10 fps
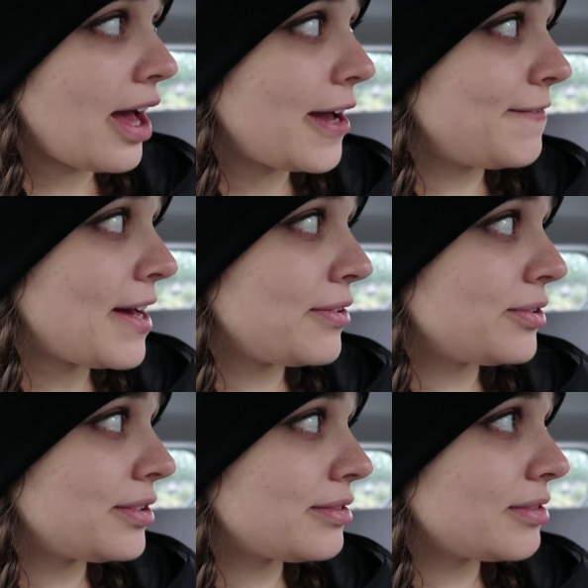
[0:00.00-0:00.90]
I
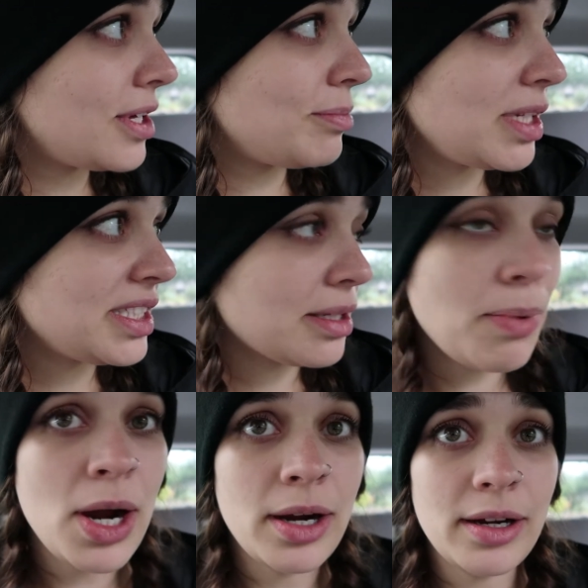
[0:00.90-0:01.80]
found a place to
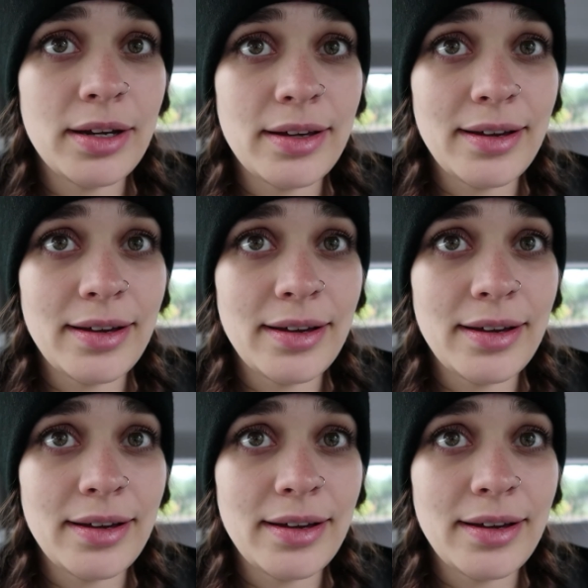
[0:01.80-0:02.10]
park.